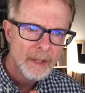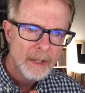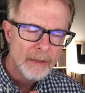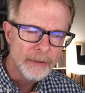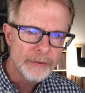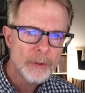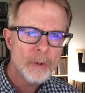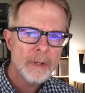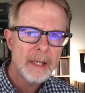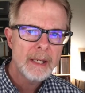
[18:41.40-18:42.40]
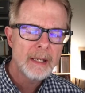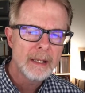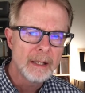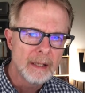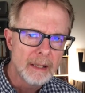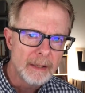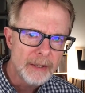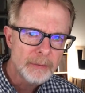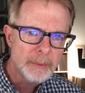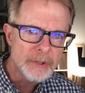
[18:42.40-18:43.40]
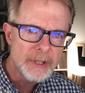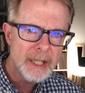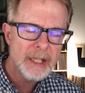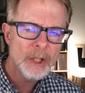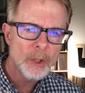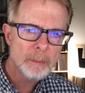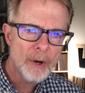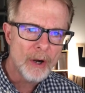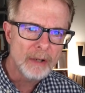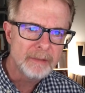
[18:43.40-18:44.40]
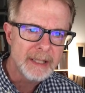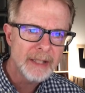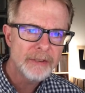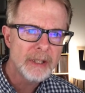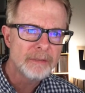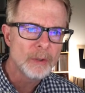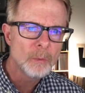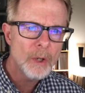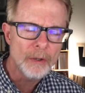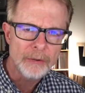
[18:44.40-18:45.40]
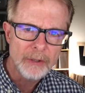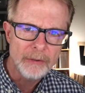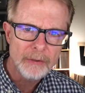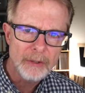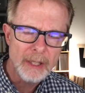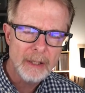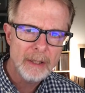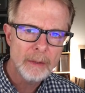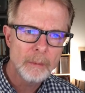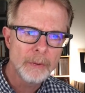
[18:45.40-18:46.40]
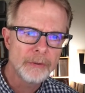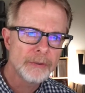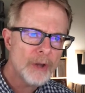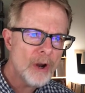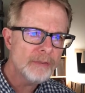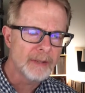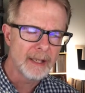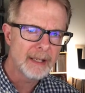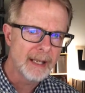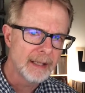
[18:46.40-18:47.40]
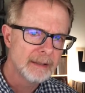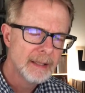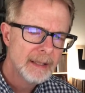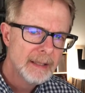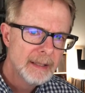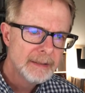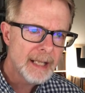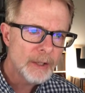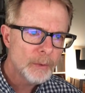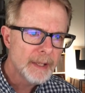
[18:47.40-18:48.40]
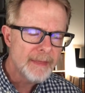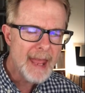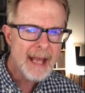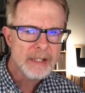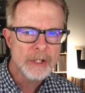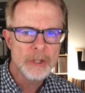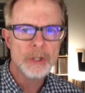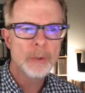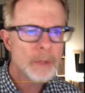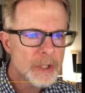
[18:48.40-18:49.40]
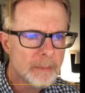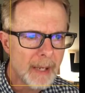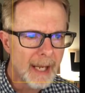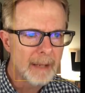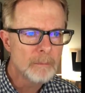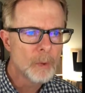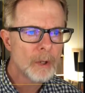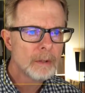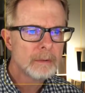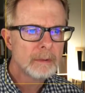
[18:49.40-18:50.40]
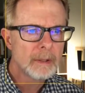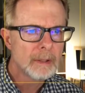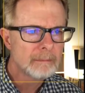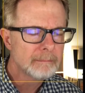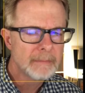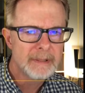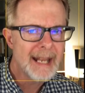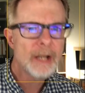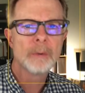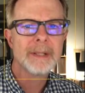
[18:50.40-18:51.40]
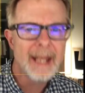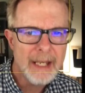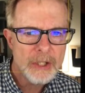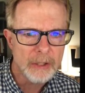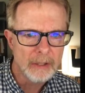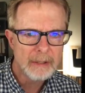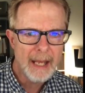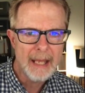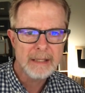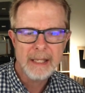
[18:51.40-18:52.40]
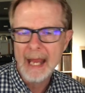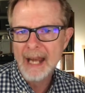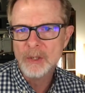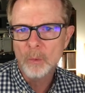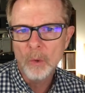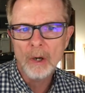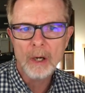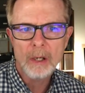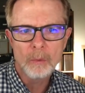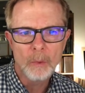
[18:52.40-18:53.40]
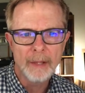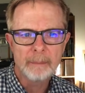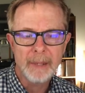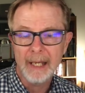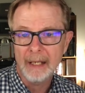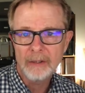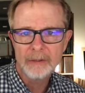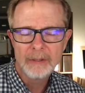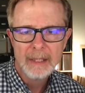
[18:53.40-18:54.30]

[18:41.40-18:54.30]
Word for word: The story, uh, this particular part of it, gets even worse because he was starving and not only that, as a Jewish man, more uh, degradation as he had to work with pigs.